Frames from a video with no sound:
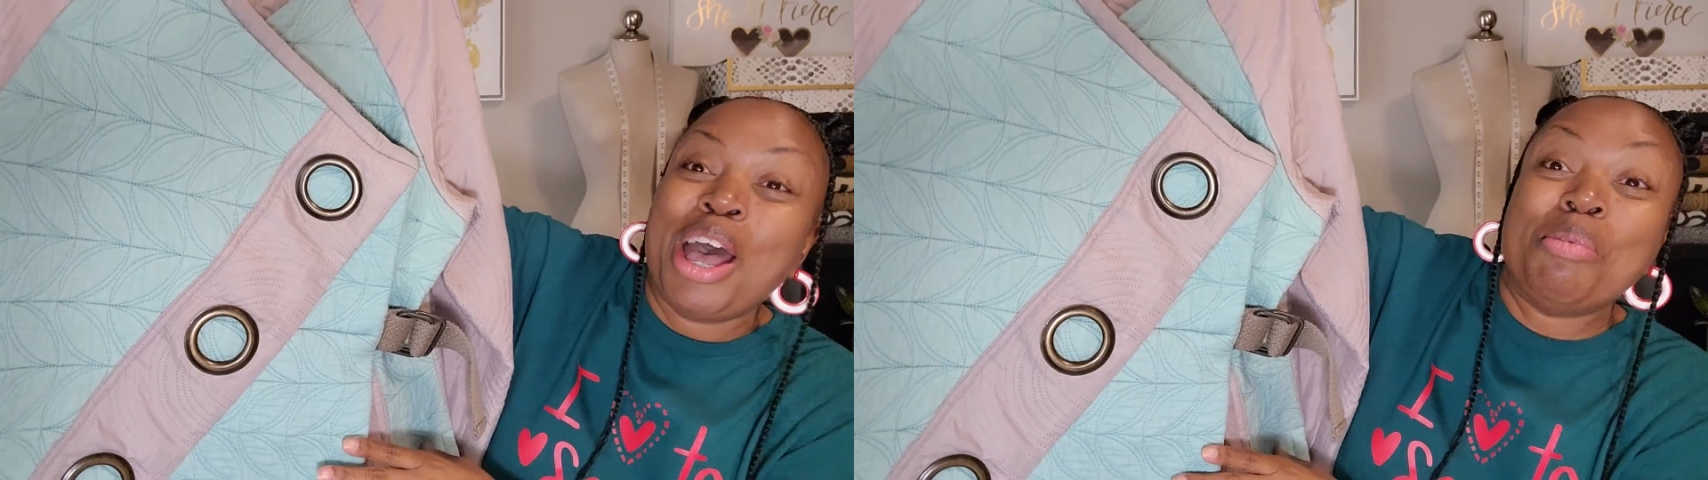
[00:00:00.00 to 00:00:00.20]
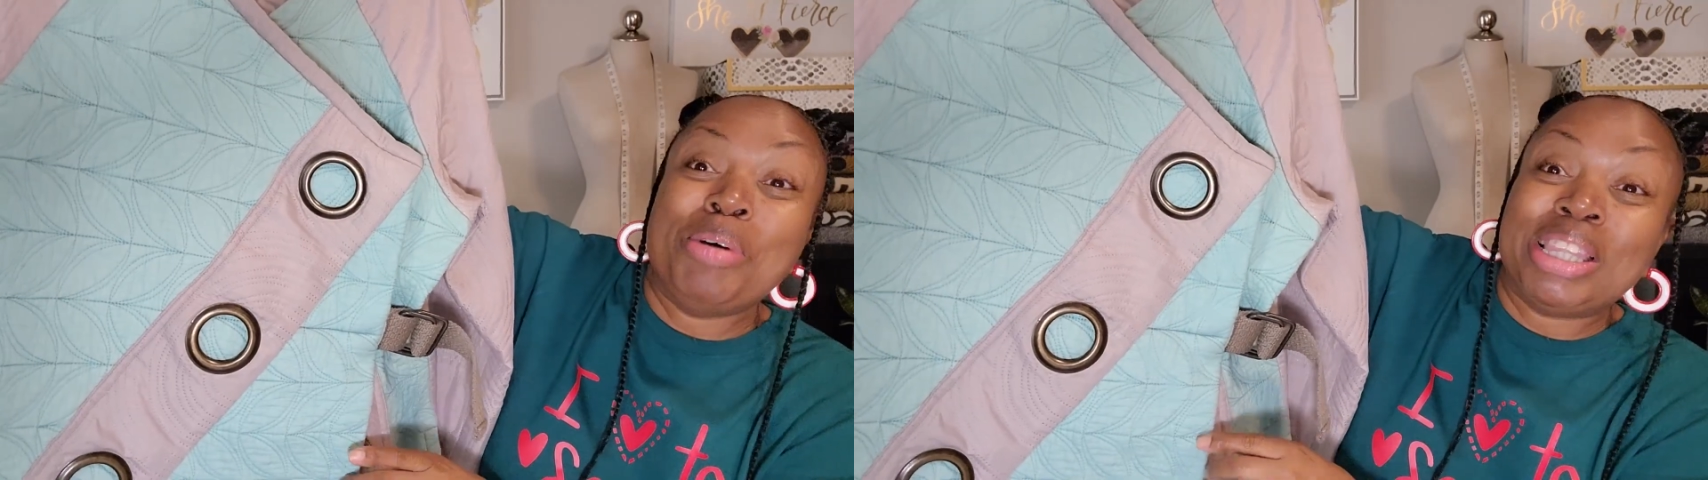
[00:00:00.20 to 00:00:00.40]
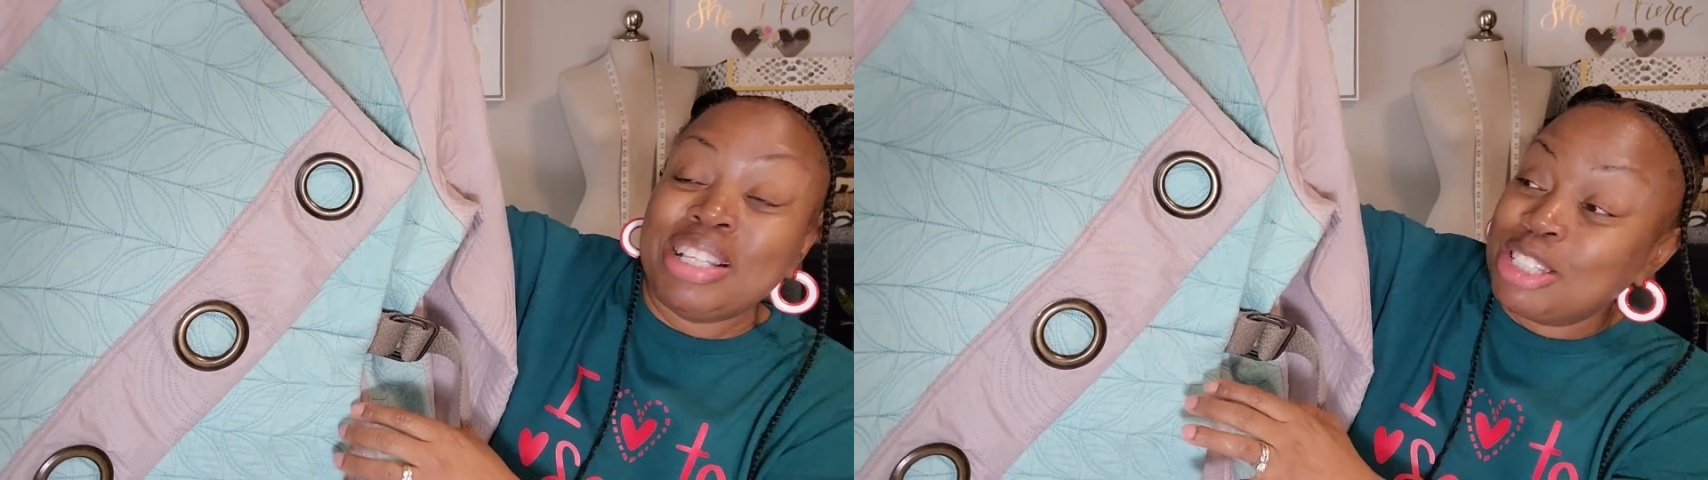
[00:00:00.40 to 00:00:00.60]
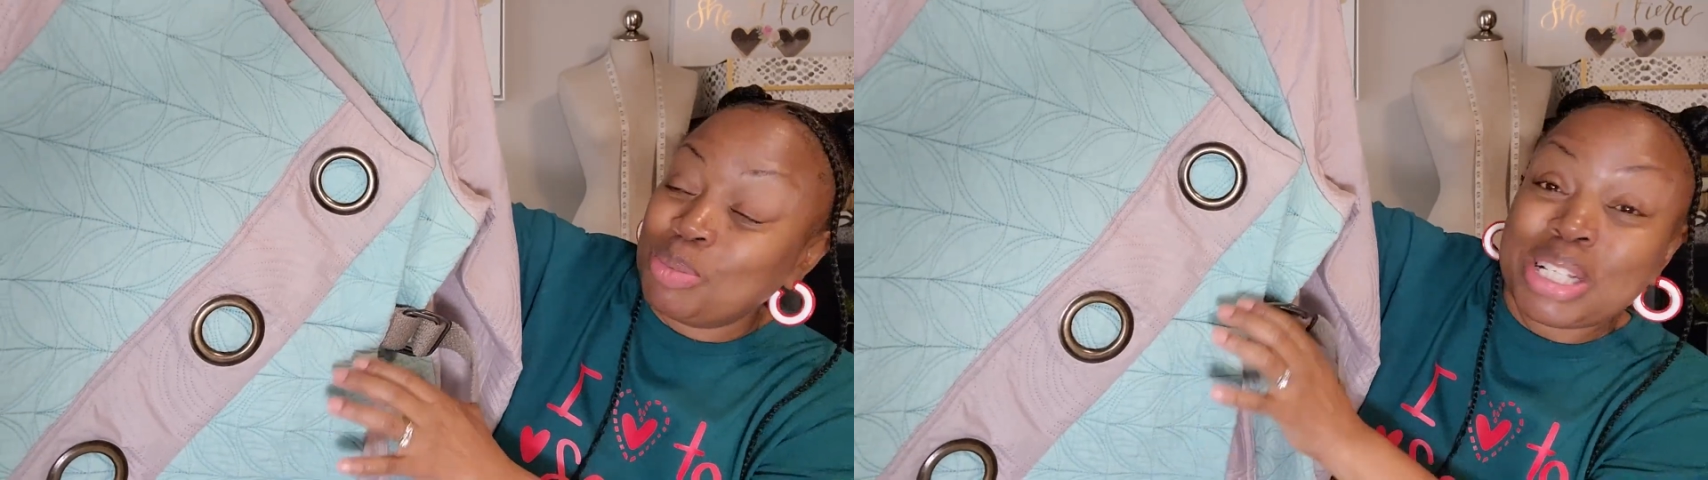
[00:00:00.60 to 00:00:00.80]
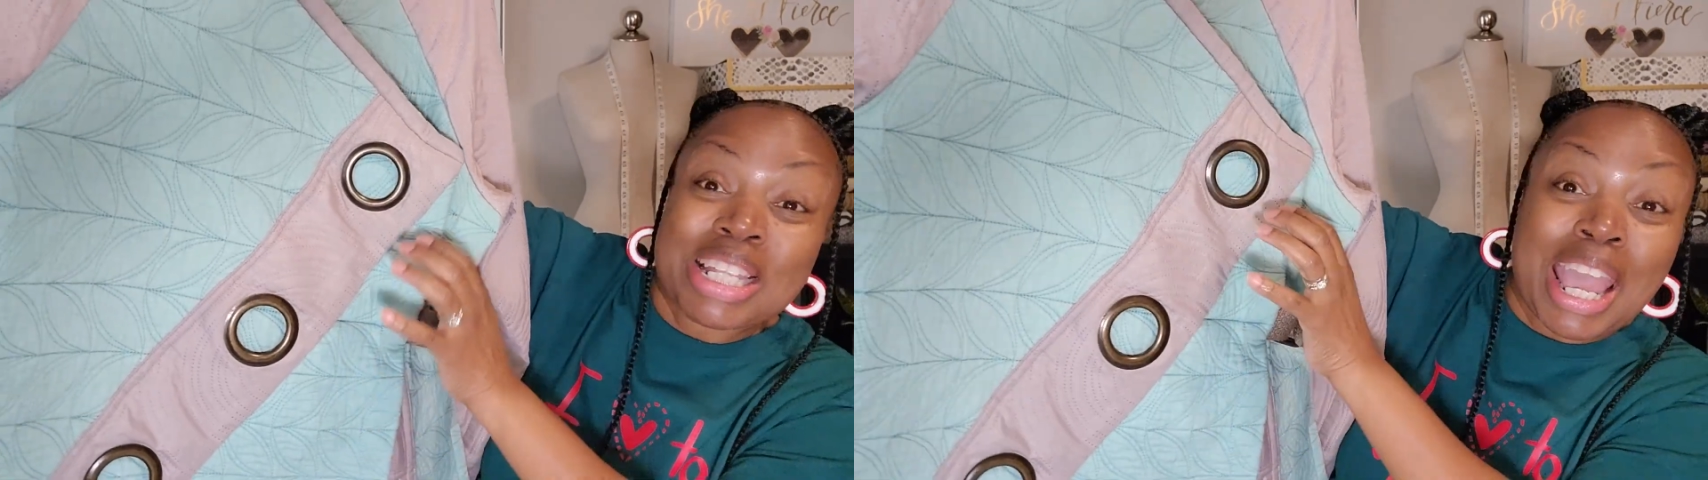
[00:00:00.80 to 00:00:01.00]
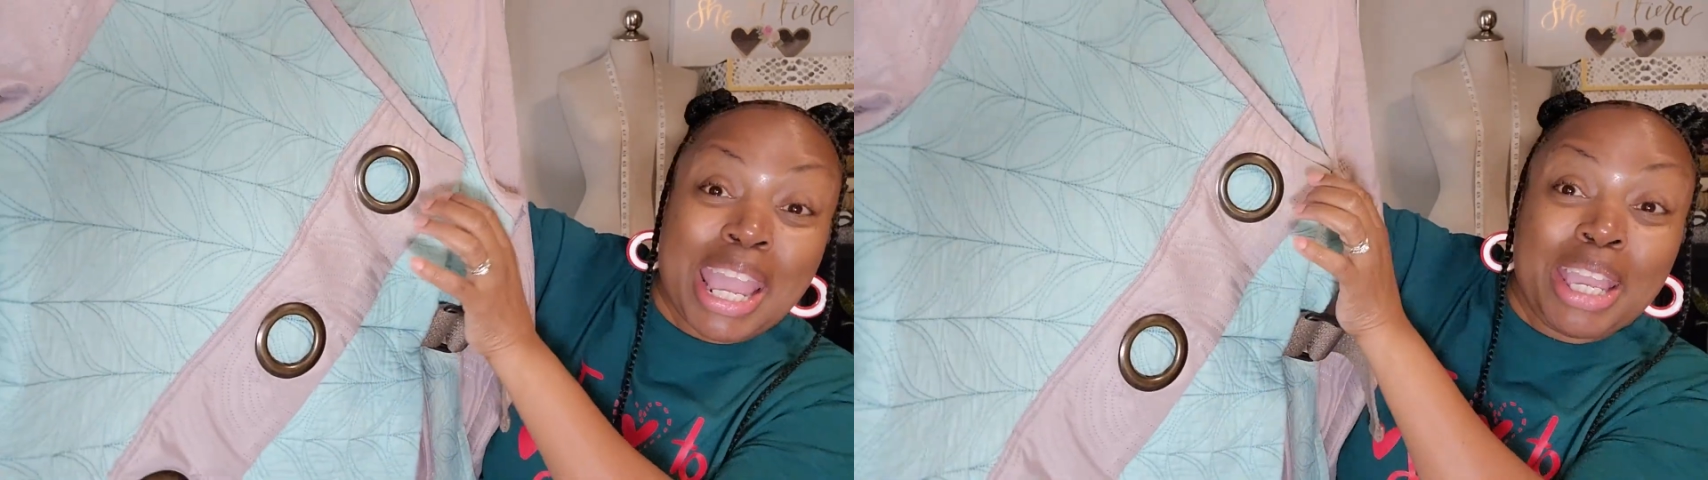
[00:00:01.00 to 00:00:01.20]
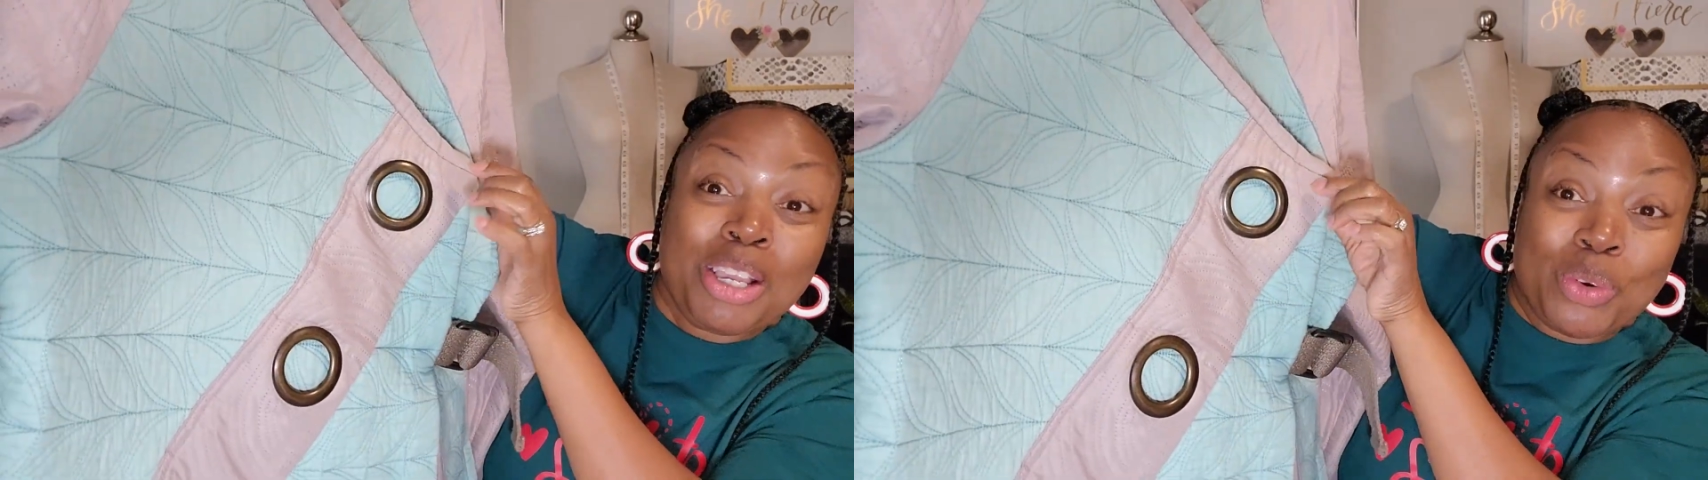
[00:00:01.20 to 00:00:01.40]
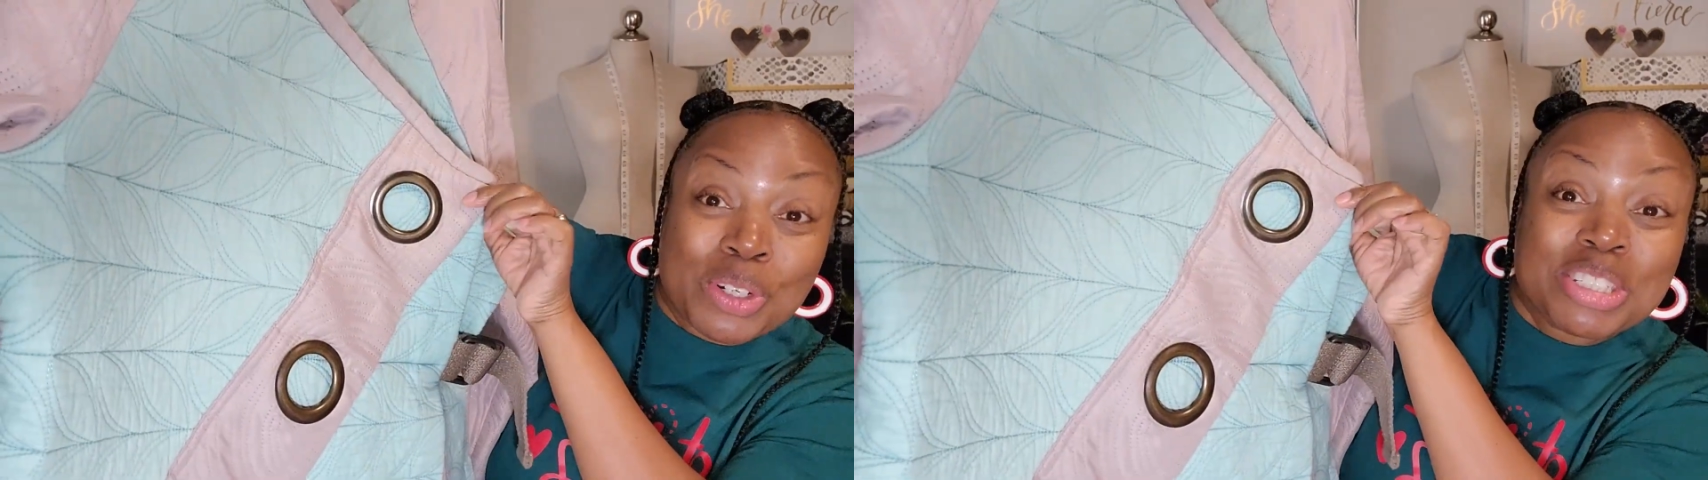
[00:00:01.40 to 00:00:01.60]
But this was a
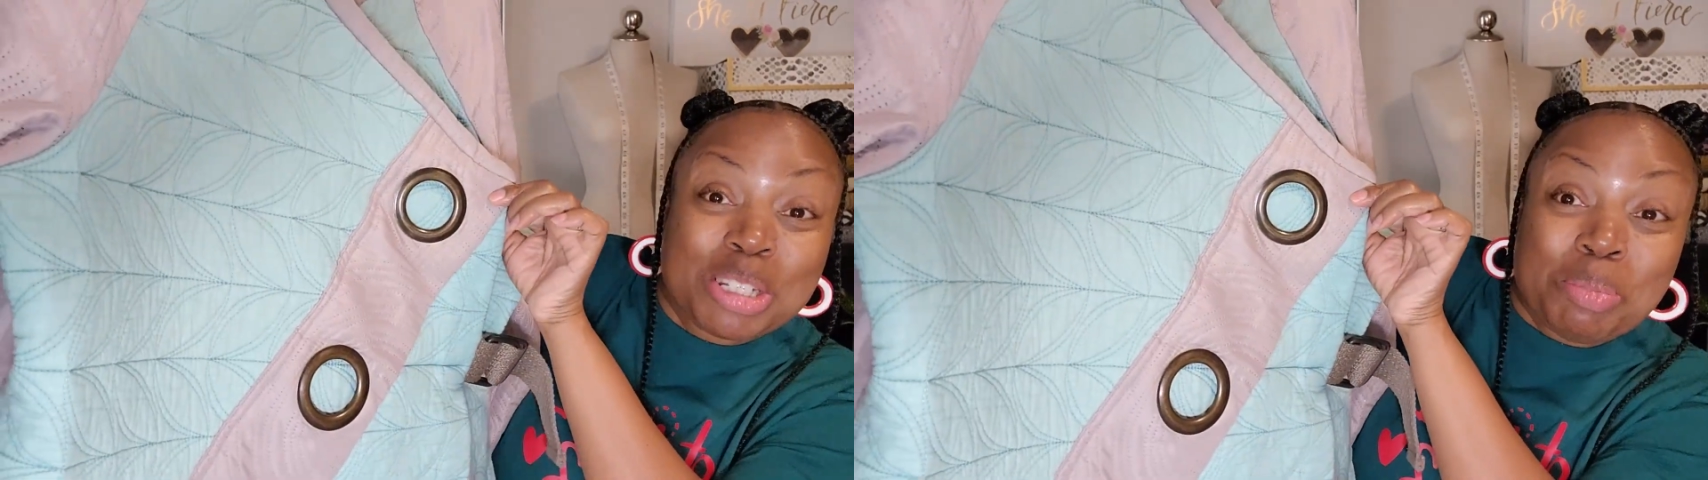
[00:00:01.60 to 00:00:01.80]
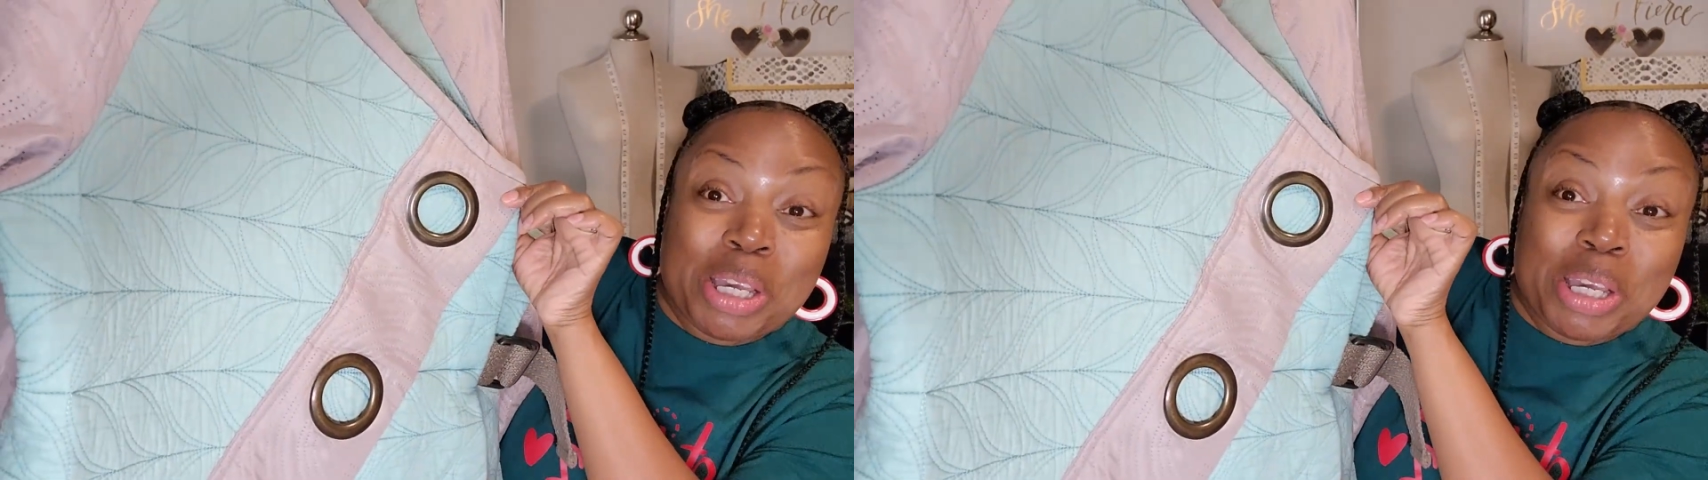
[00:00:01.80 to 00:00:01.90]
quilted